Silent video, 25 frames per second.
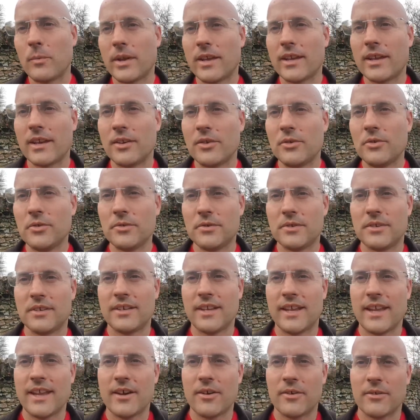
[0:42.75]
canoed
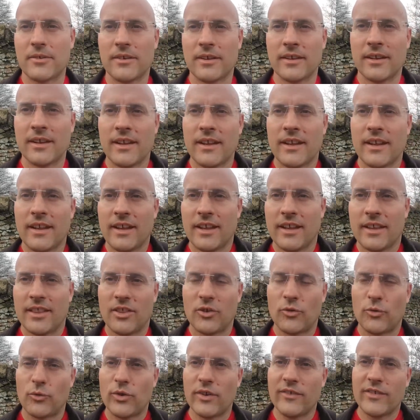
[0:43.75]
down
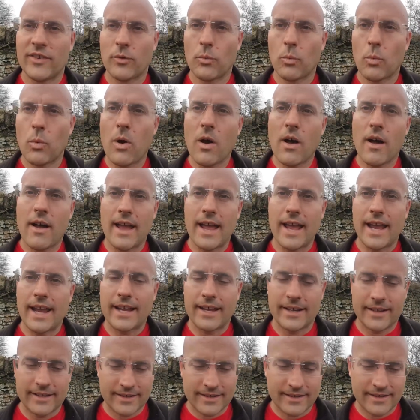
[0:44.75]
the River Wye.